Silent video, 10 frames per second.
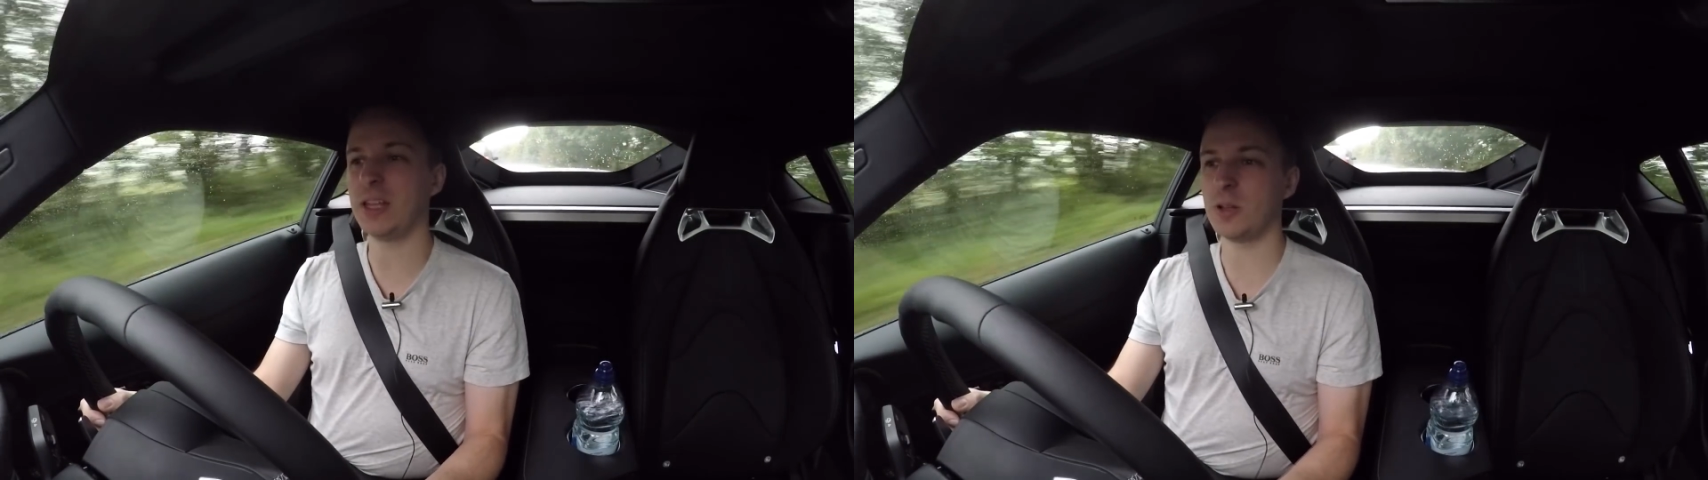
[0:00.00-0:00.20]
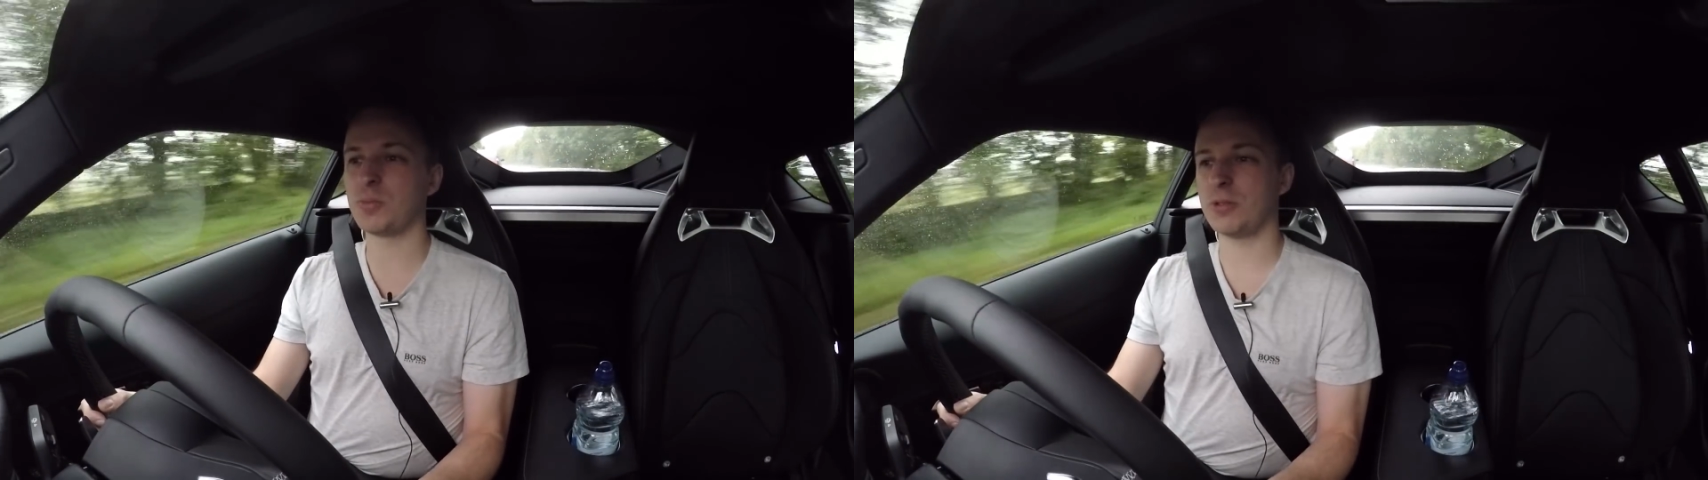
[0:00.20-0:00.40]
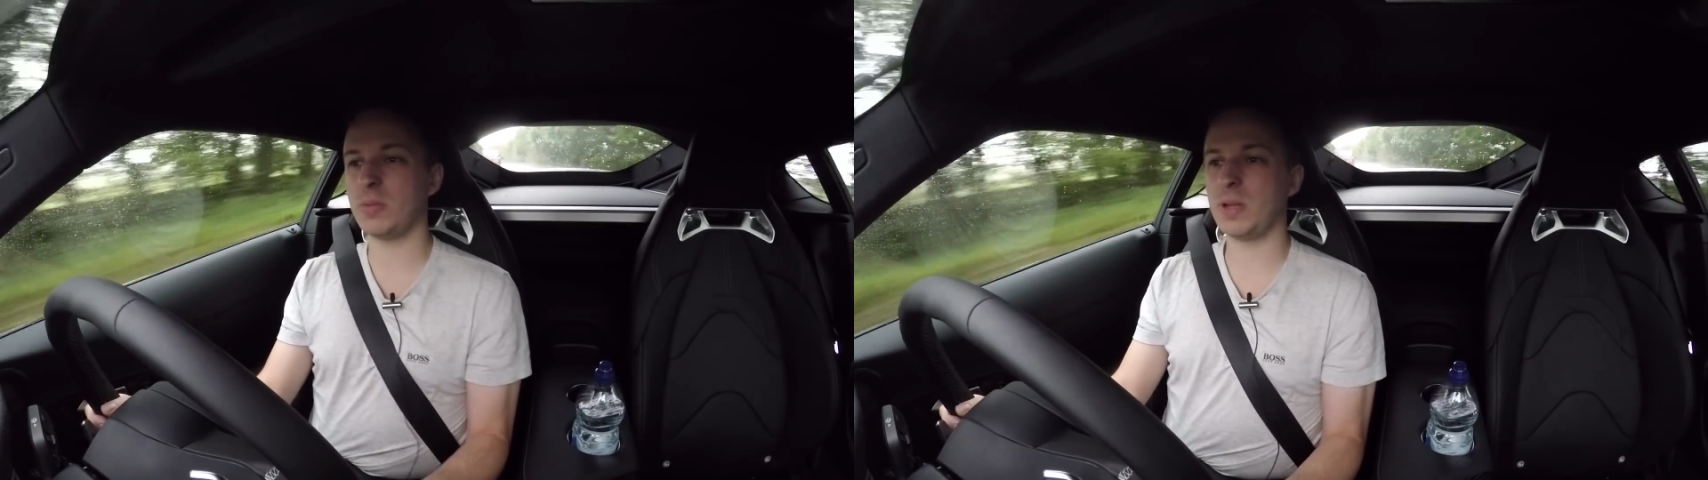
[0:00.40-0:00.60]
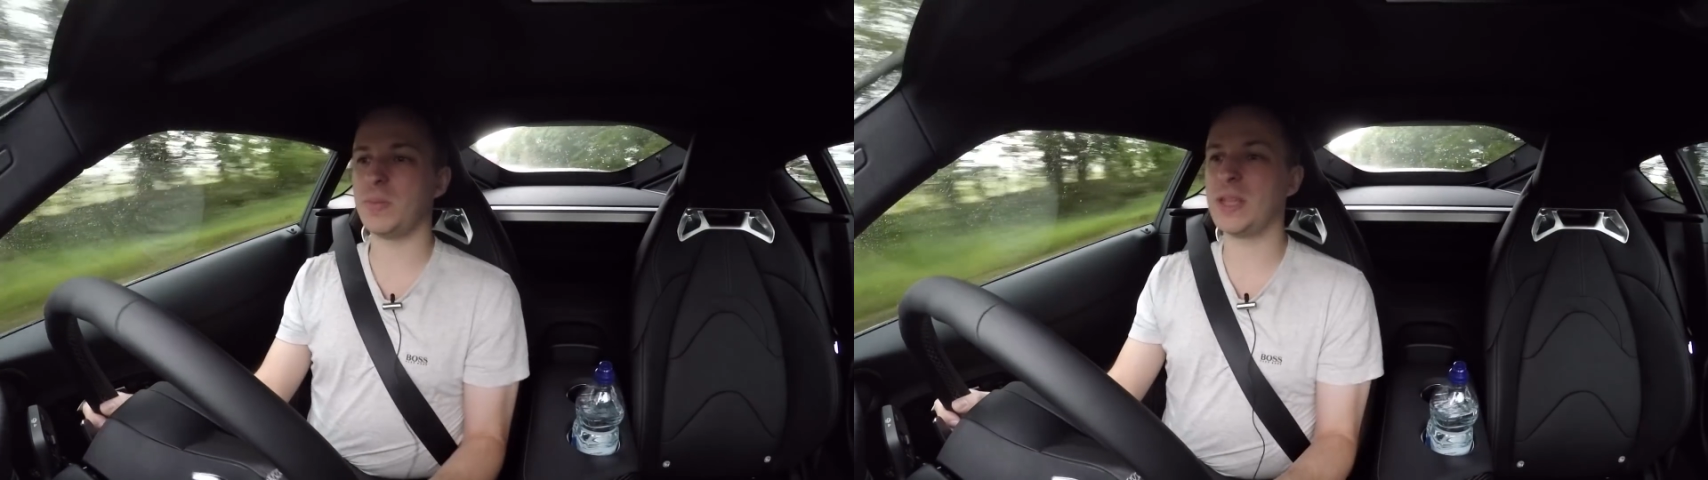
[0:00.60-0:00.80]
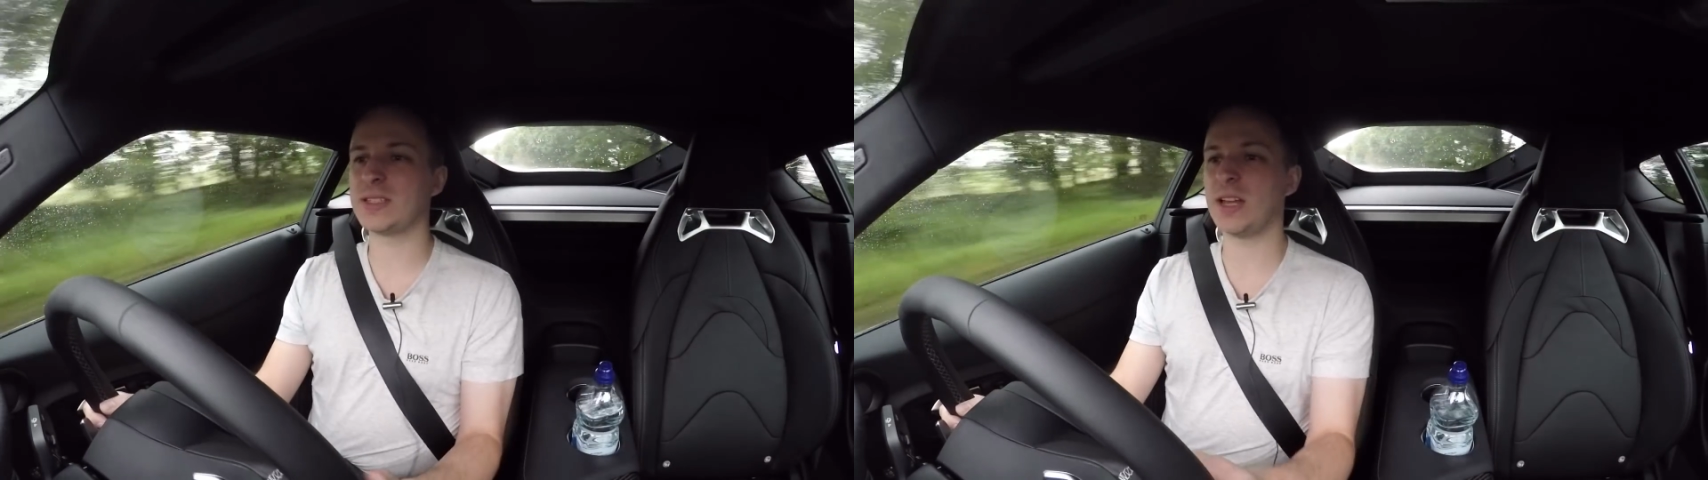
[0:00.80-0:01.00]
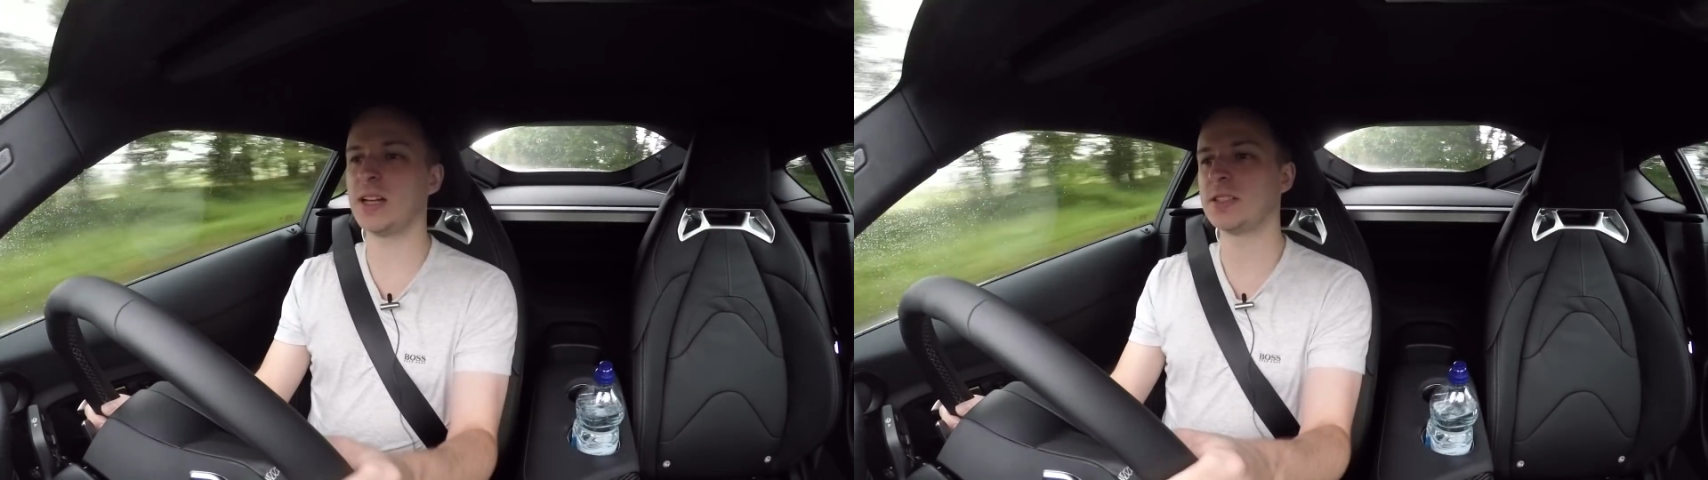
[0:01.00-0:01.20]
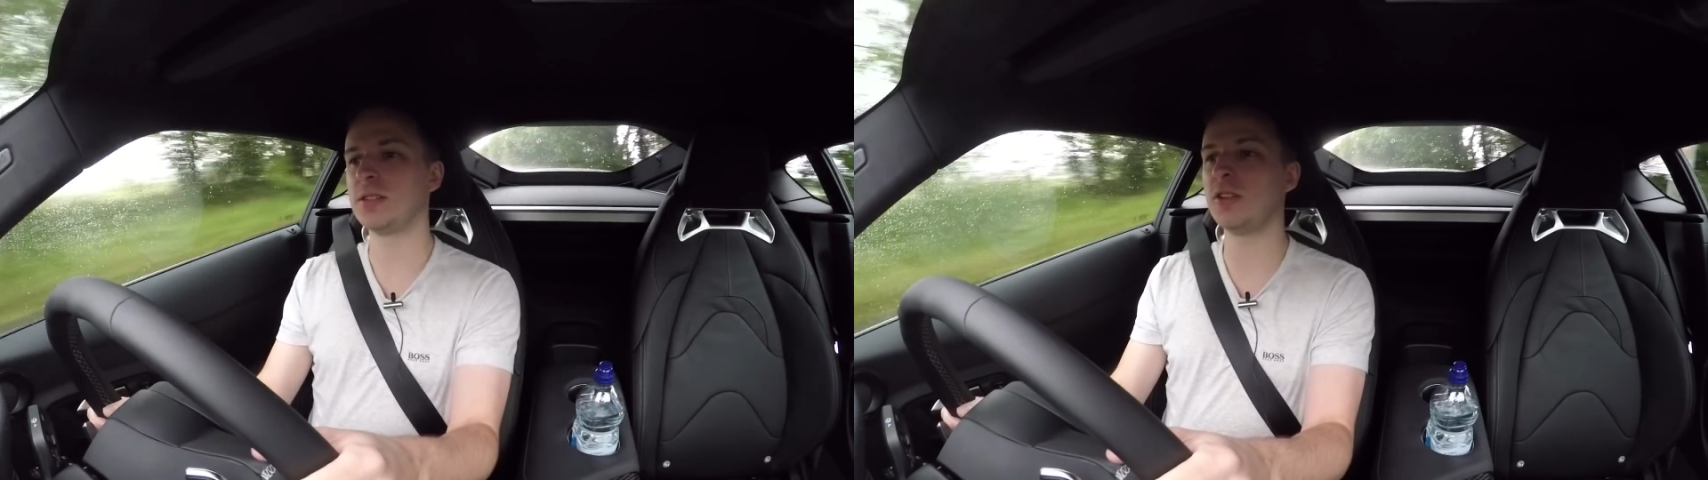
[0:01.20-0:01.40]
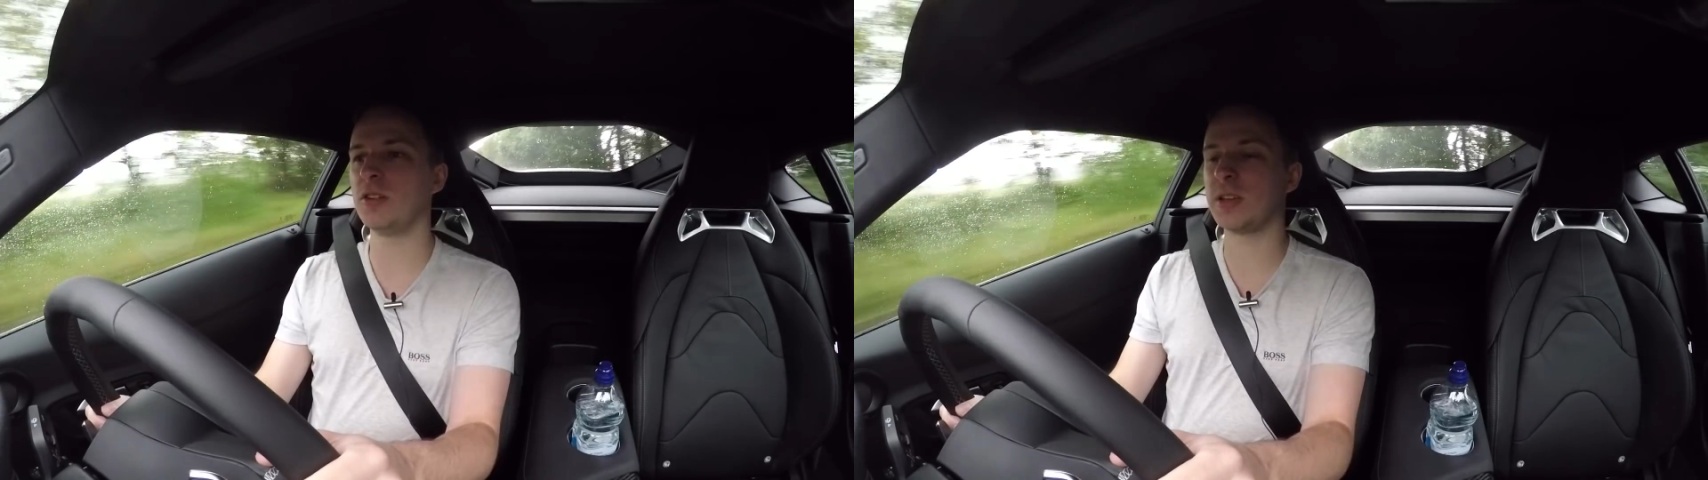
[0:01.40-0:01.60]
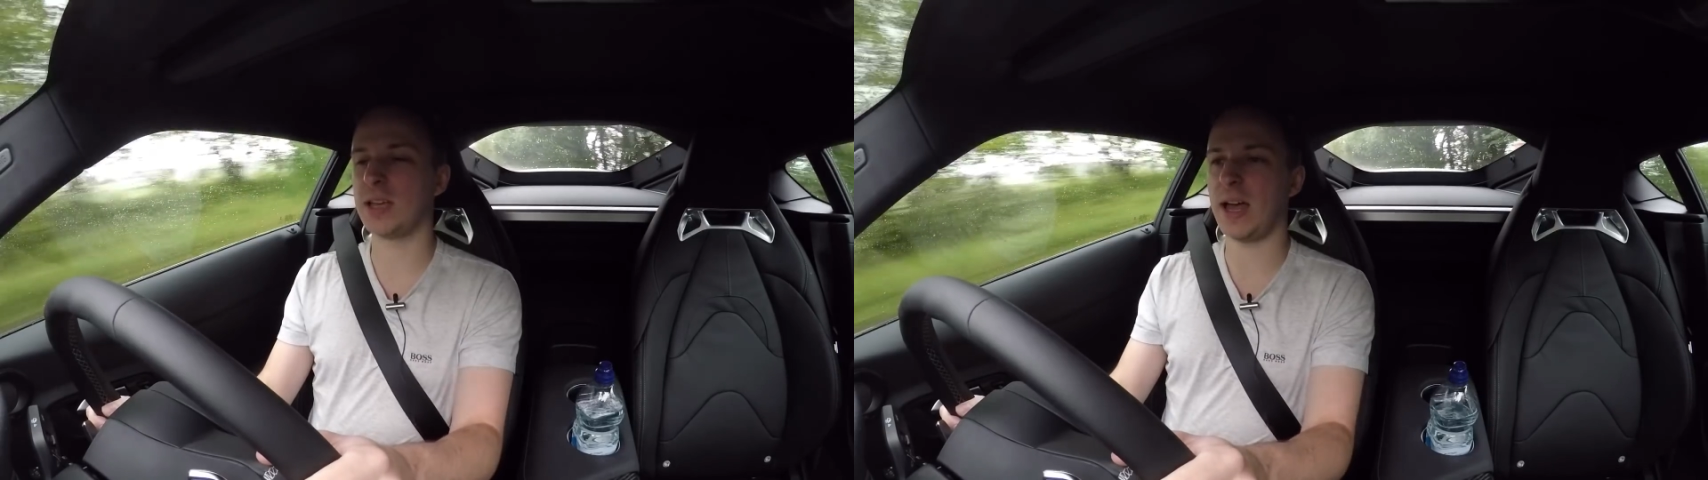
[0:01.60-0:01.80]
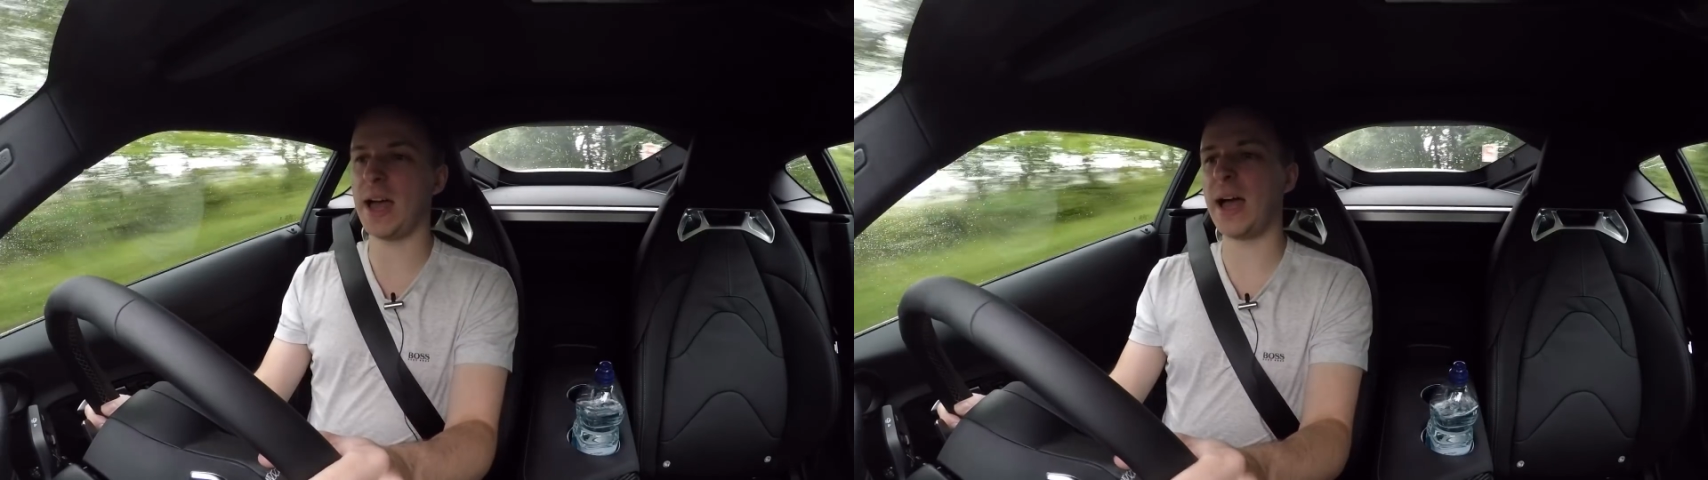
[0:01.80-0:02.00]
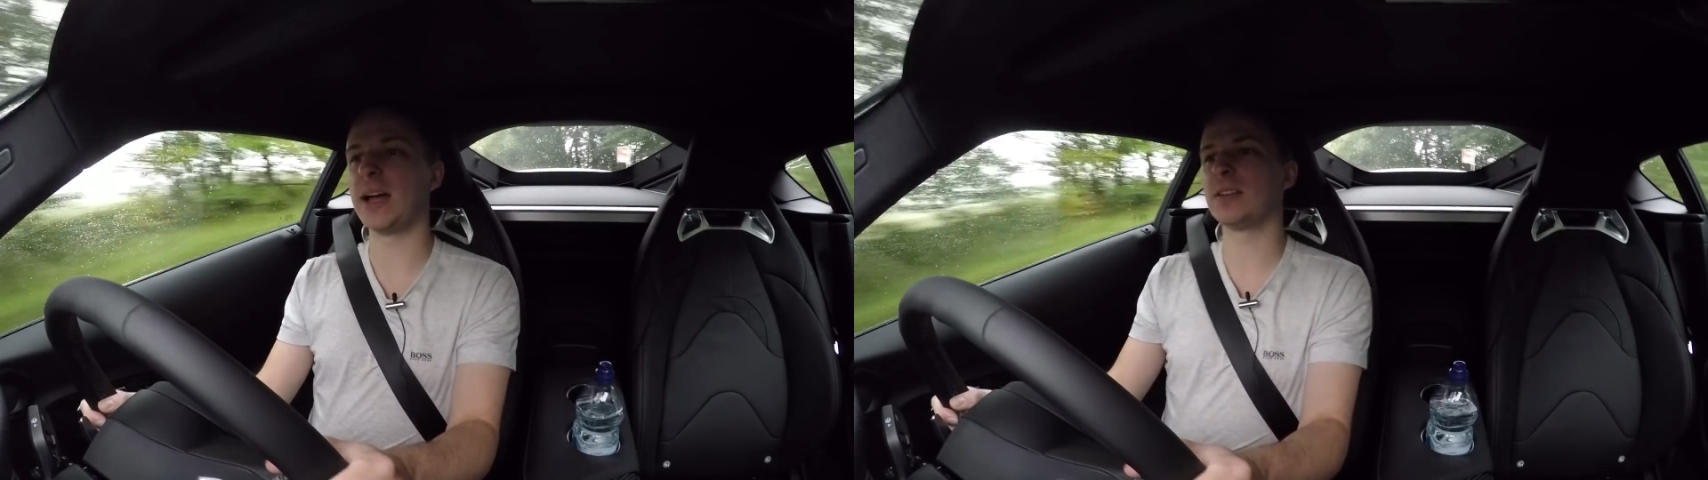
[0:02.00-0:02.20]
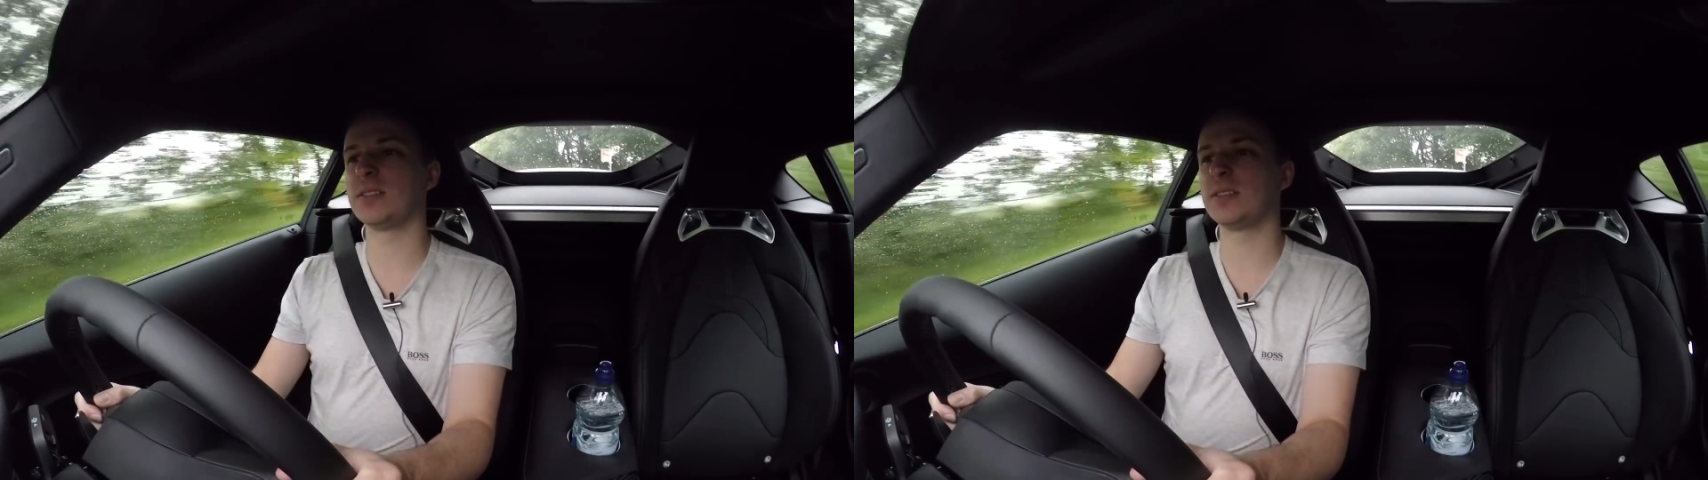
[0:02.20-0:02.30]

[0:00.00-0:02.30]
it'll probably be starting to look at